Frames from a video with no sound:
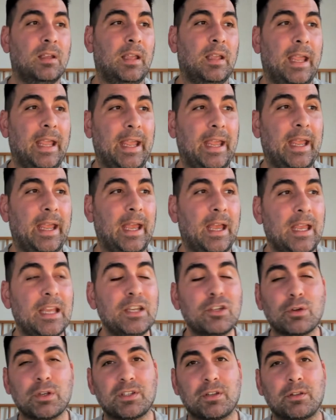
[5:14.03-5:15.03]

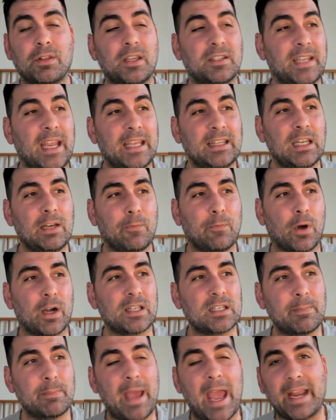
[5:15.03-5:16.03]
Anthony Ford
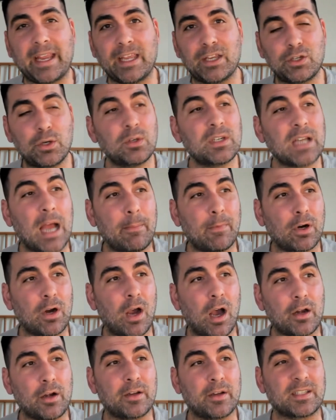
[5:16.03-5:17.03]
has a back issue. Tom
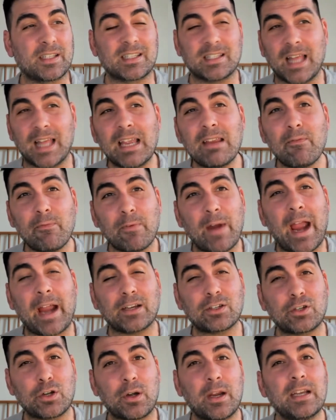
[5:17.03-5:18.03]
O'Connor has a slight
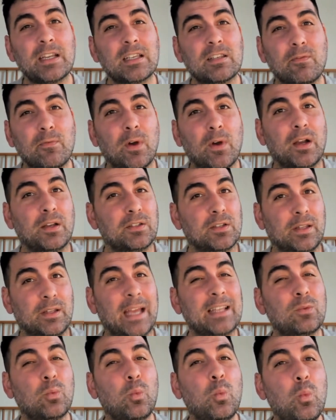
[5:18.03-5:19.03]
fracture in his foot. So
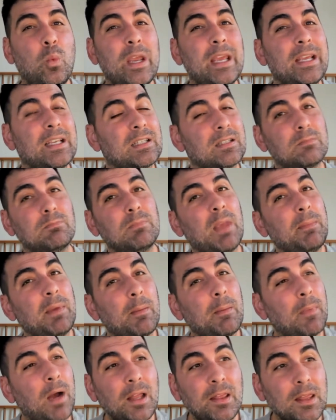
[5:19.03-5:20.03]
that's weeks, maybe a
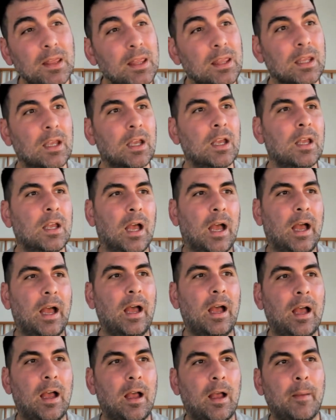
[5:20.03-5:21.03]
month.
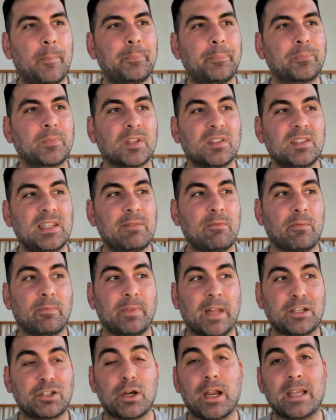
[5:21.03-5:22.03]
Stephen
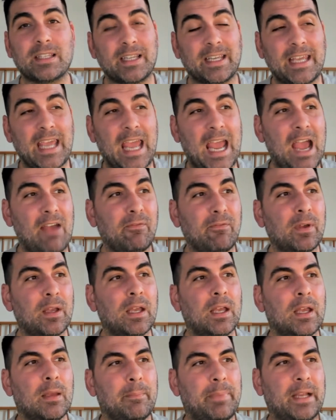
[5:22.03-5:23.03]
Fletcher has a calf.
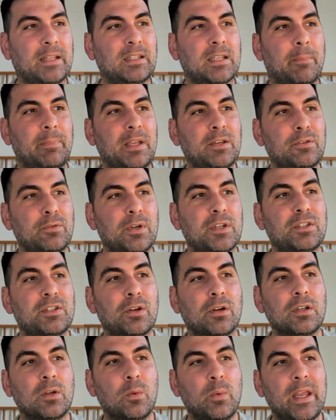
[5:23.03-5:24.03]
Picked up injuries
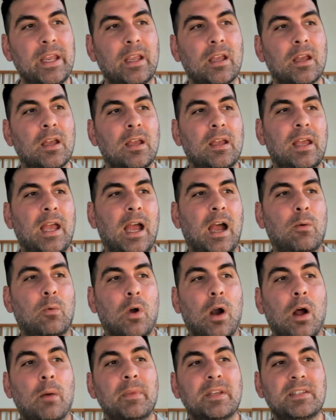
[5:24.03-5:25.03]
during the week. We're
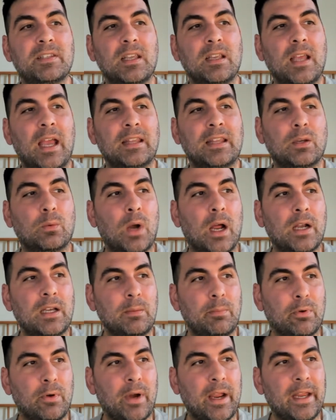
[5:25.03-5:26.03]
all missing at the Rodney
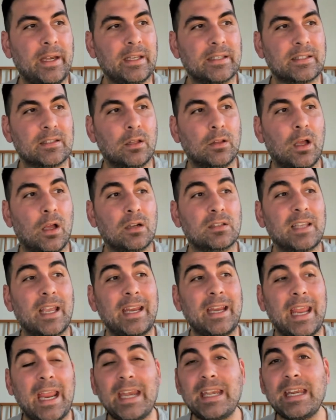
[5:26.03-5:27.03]
Parade alongside
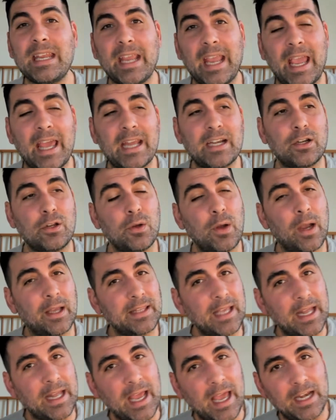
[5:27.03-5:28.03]
Andy Cannon, who had
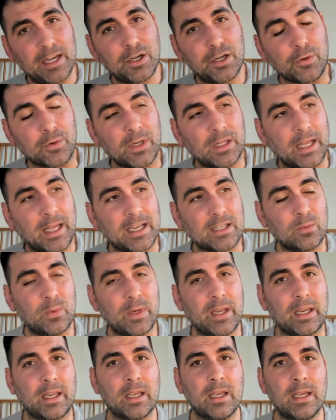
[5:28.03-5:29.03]
that head injury last
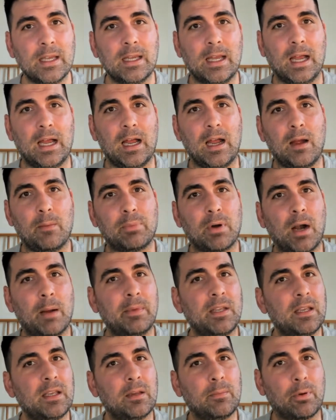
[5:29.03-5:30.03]
week.
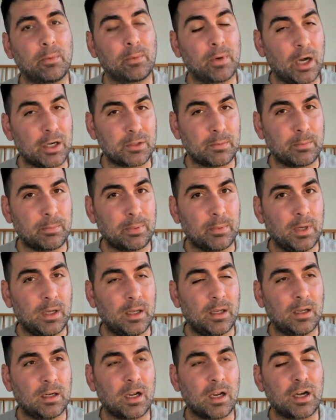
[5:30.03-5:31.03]
Probably
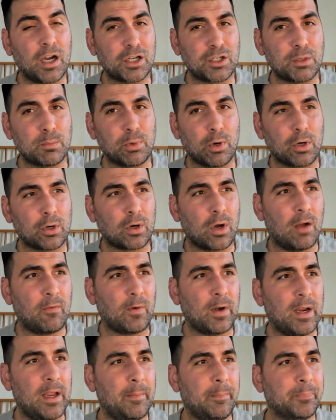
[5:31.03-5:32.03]
concussion protocol
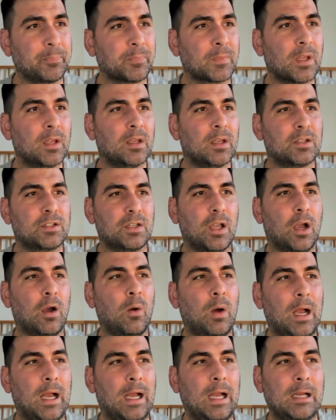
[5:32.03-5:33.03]
for him.
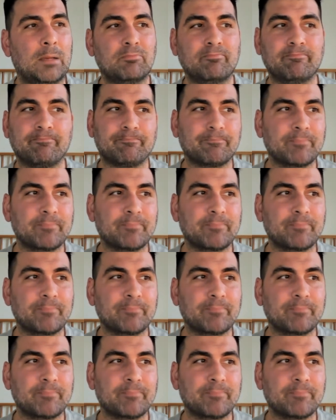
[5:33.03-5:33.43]
So,